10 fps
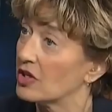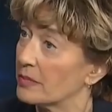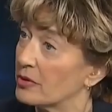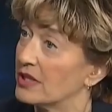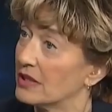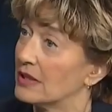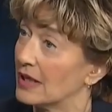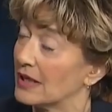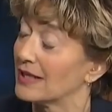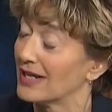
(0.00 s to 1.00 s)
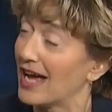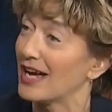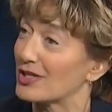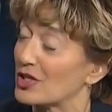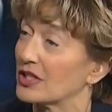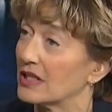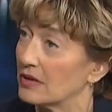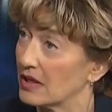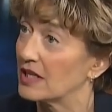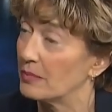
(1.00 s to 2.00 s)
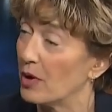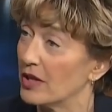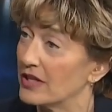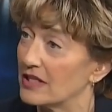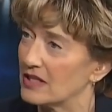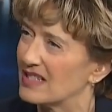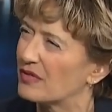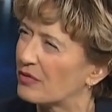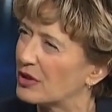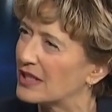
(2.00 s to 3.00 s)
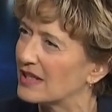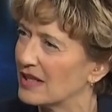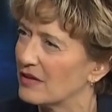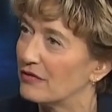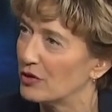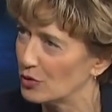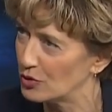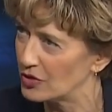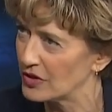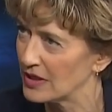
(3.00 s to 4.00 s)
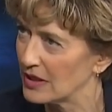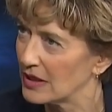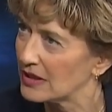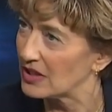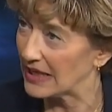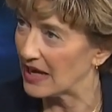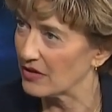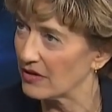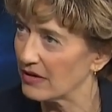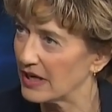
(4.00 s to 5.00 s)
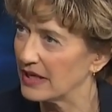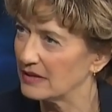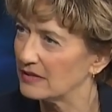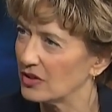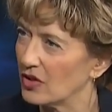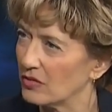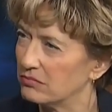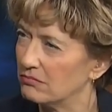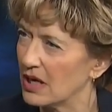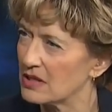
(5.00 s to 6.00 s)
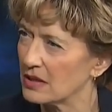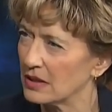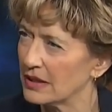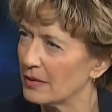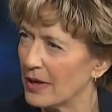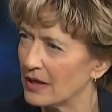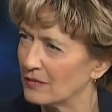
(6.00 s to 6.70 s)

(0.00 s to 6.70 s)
Harper did actually keep all these different views together and, you know, muzzled a little bit.